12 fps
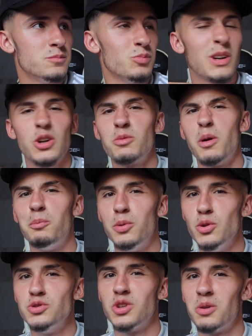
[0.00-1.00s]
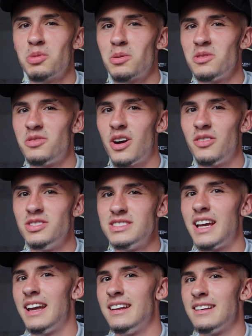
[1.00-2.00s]
When I got my boots on, I'm probably
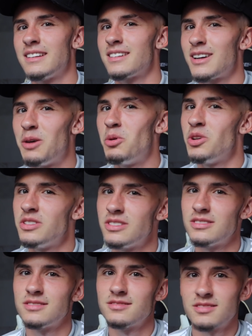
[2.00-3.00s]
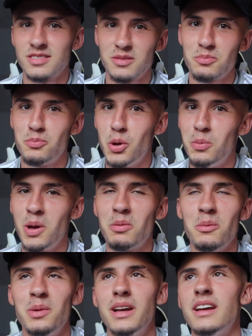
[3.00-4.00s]
5'10". Come on, put me up
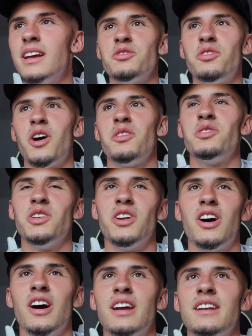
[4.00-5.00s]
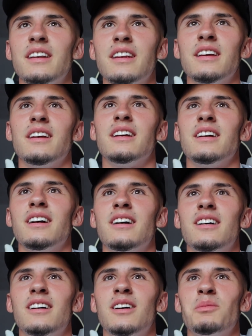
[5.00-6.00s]
a bit. The 5'9",
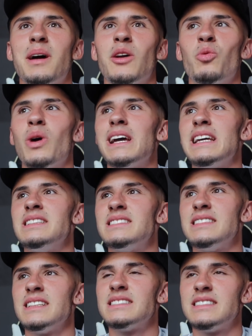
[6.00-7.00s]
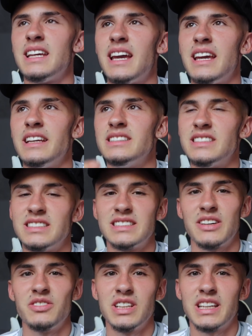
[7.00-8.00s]
and I weigh 68 to
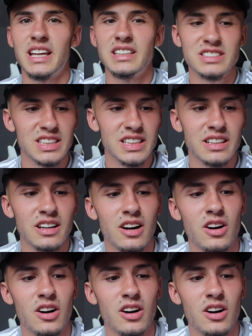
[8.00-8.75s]
70 kg.